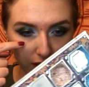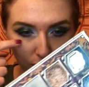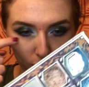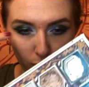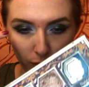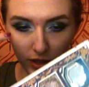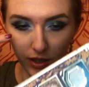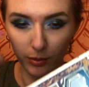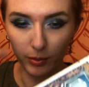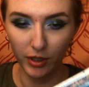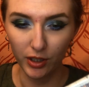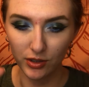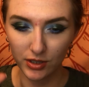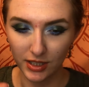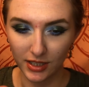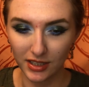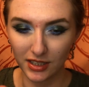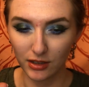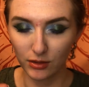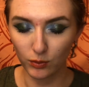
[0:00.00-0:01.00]
a wing because I
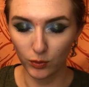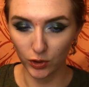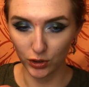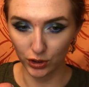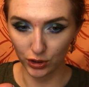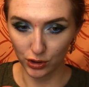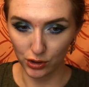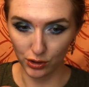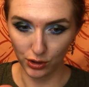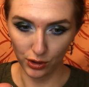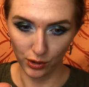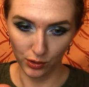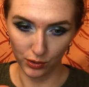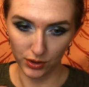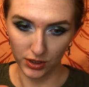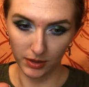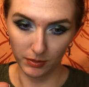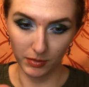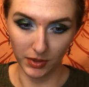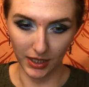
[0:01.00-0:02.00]
didn't want to use
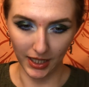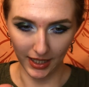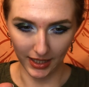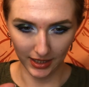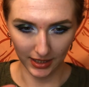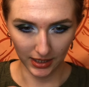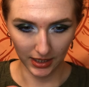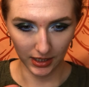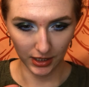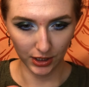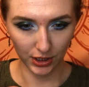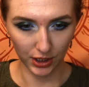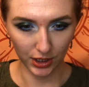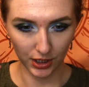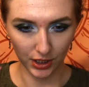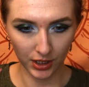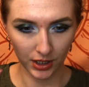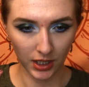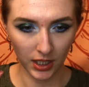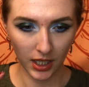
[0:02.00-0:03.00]
a black
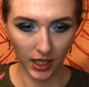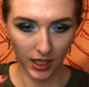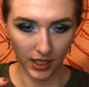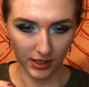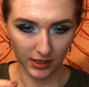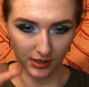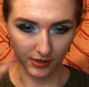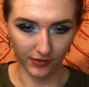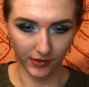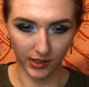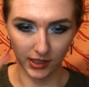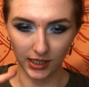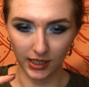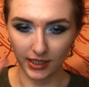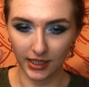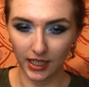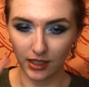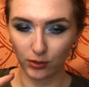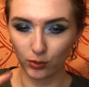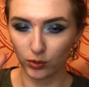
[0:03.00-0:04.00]
liner. Just felt like
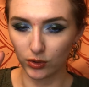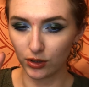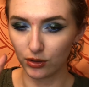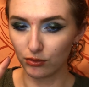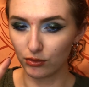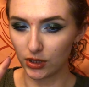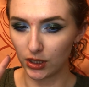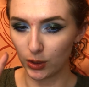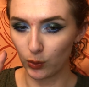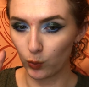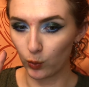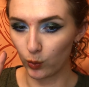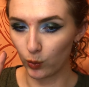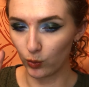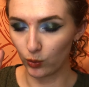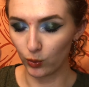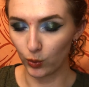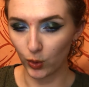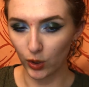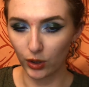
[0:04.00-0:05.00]
that wouldn't really
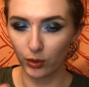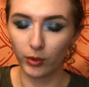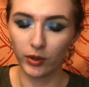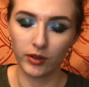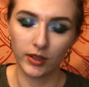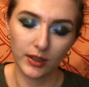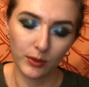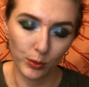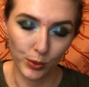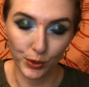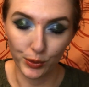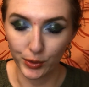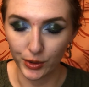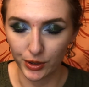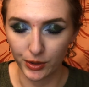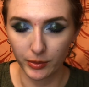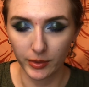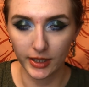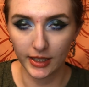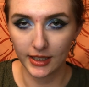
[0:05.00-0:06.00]
work. Well, it would work,
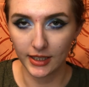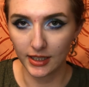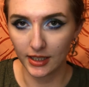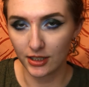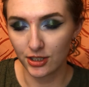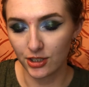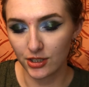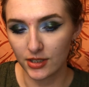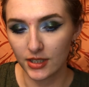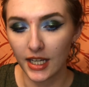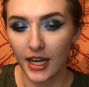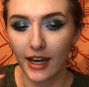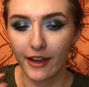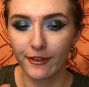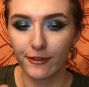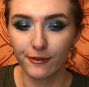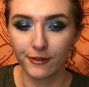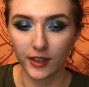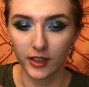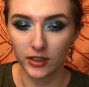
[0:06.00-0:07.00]
but I
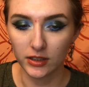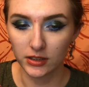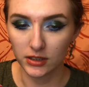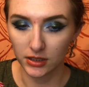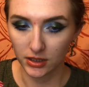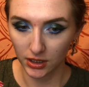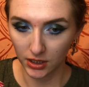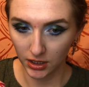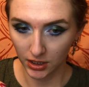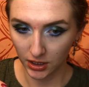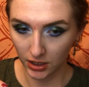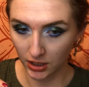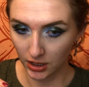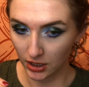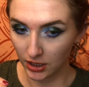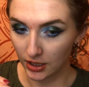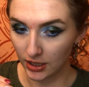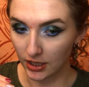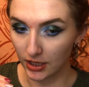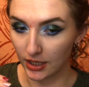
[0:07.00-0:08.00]
felt
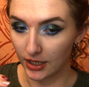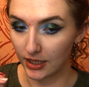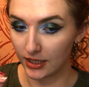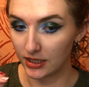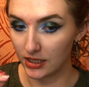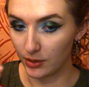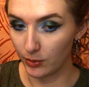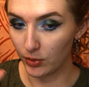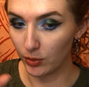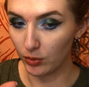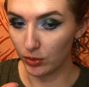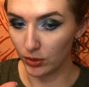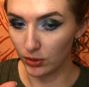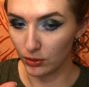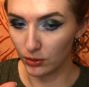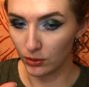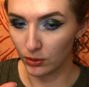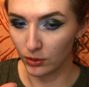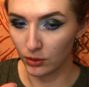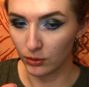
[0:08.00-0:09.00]
like deep
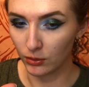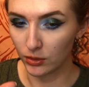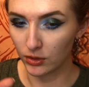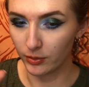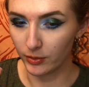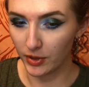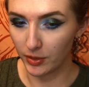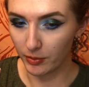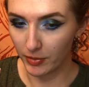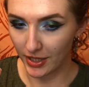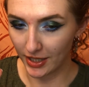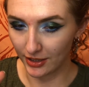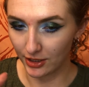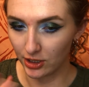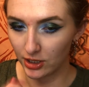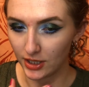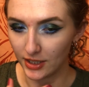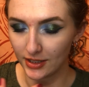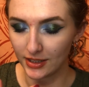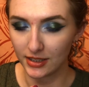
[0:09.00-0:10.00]
blue would be better,
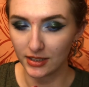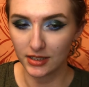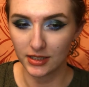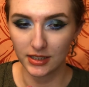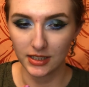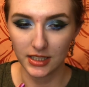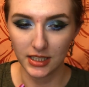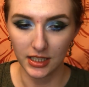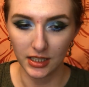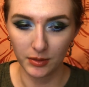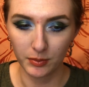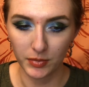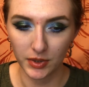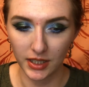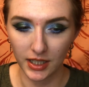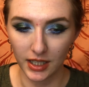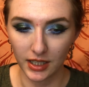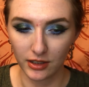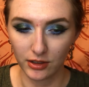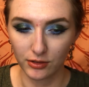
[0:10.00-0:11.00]
and this deep
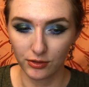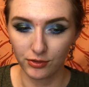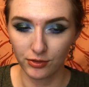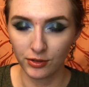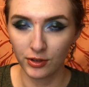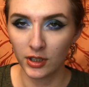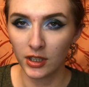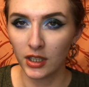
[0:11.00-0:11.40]
kind of